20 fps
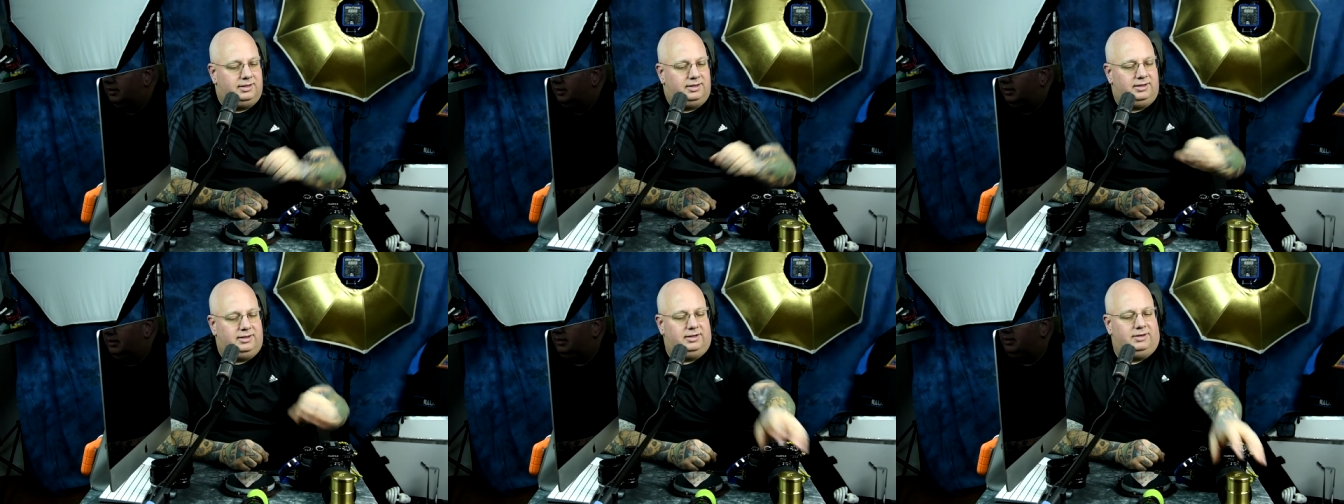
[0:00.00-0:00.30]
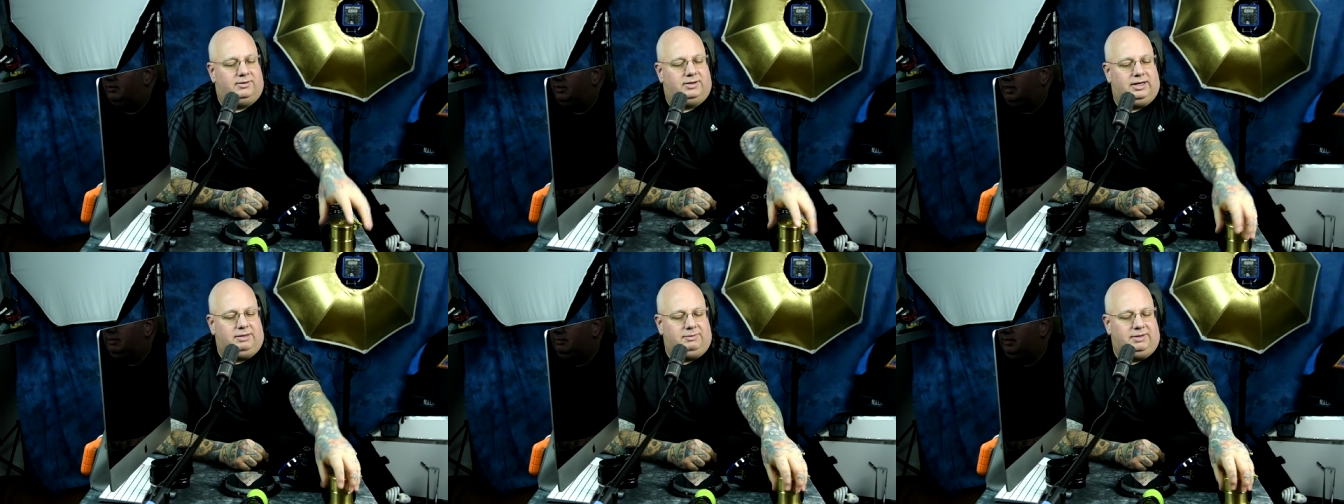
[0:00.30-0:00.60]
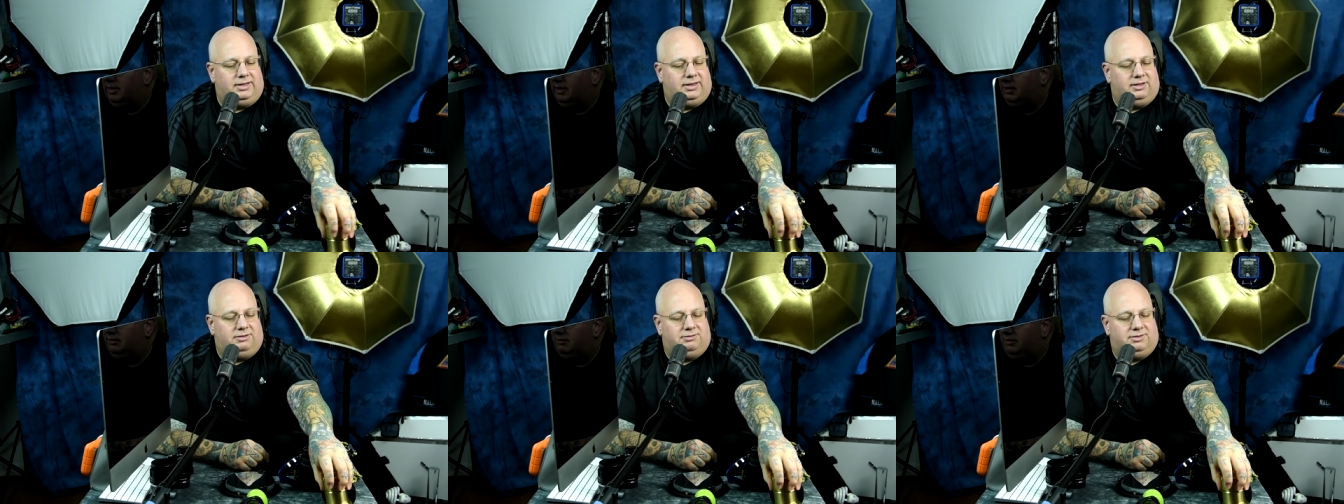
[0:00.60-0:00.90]
You know, when I
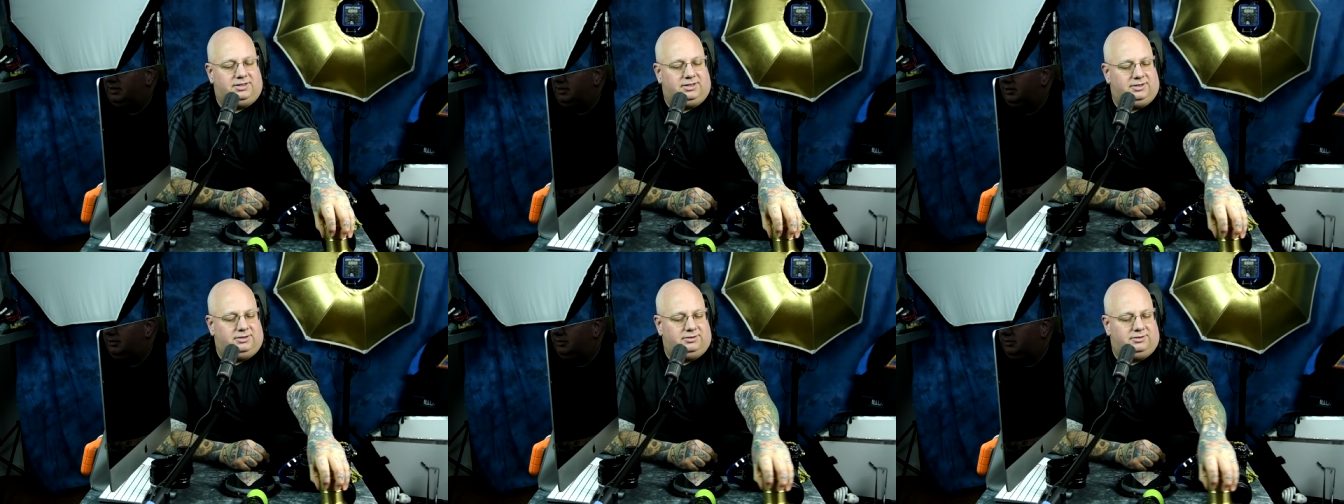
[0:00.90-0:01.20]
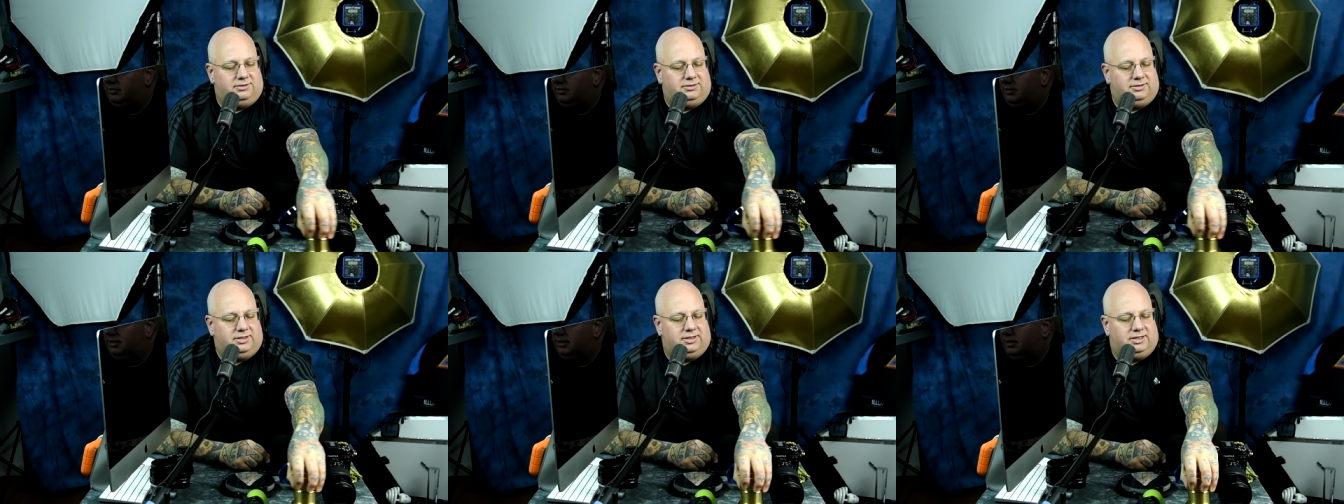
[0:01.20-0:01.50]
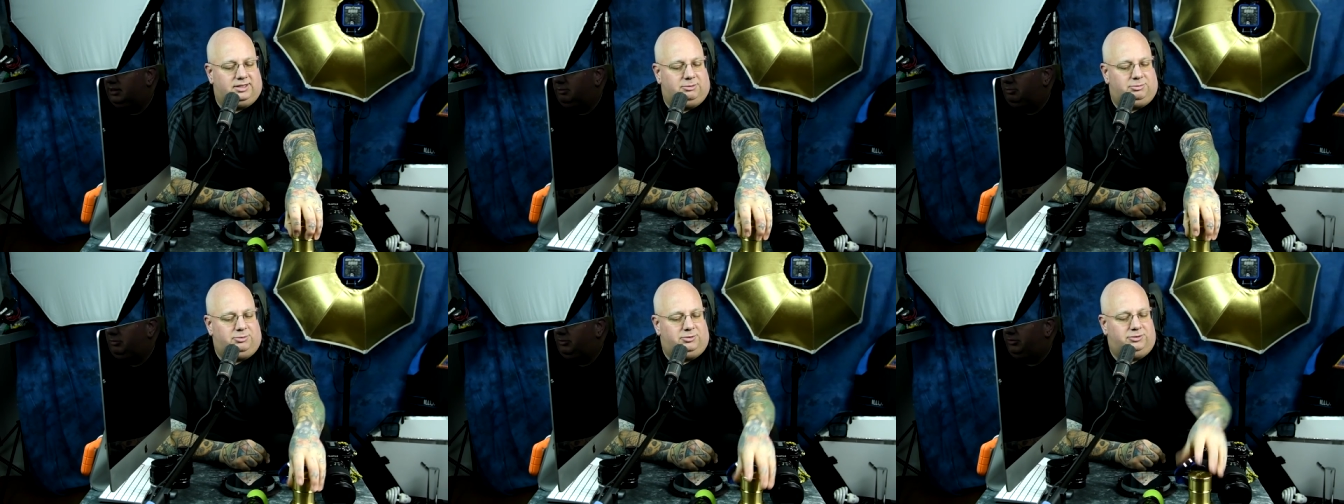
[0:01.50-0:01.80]
made that video a
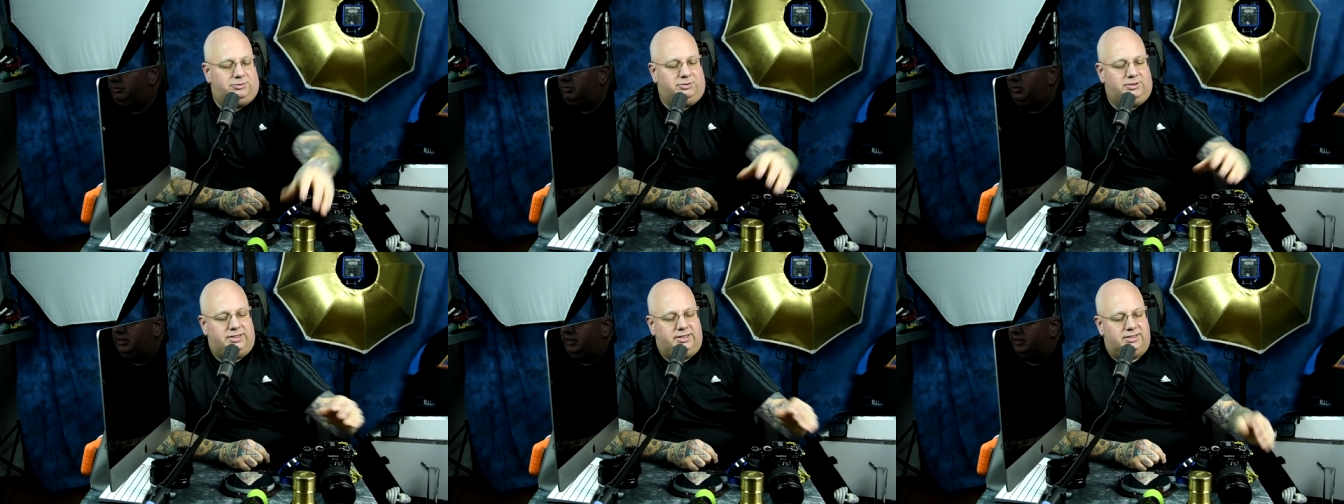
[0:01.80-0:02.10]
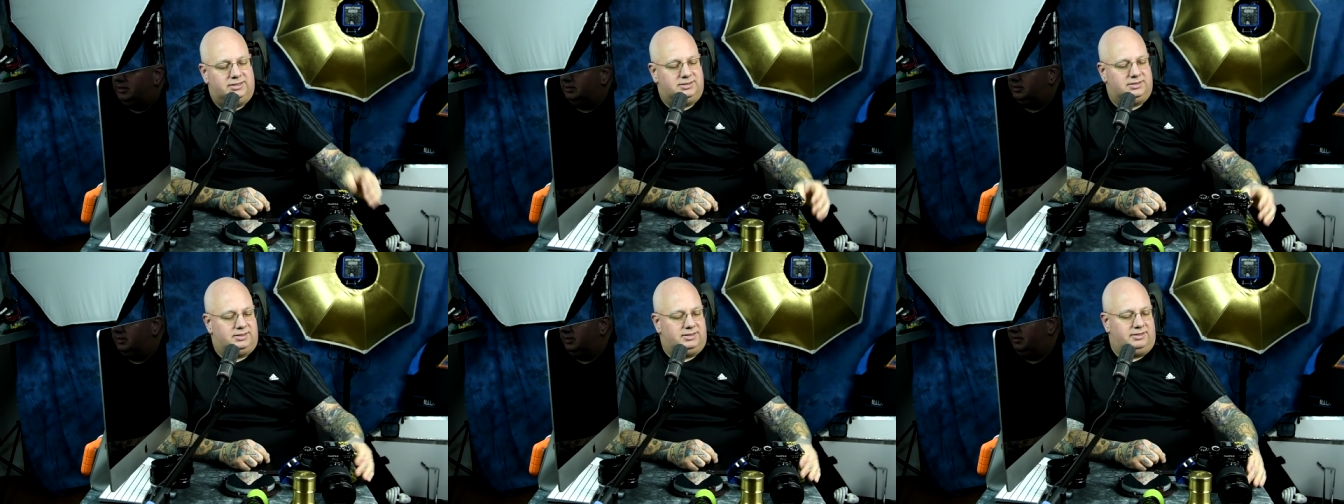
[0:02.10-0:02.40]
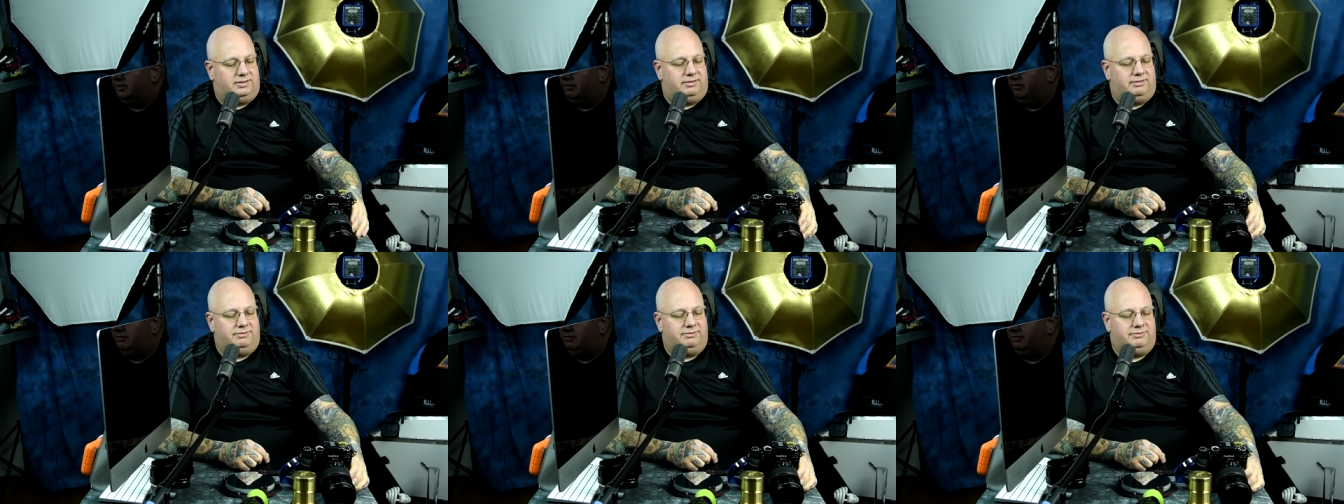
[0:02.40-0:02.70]
couple three days
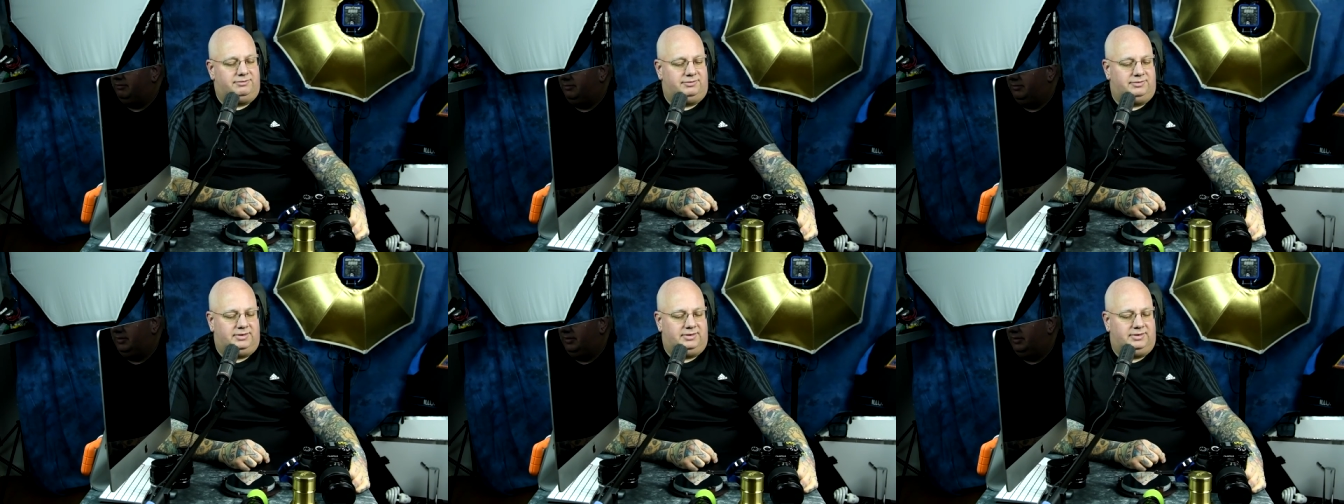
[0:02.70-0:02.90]
ago,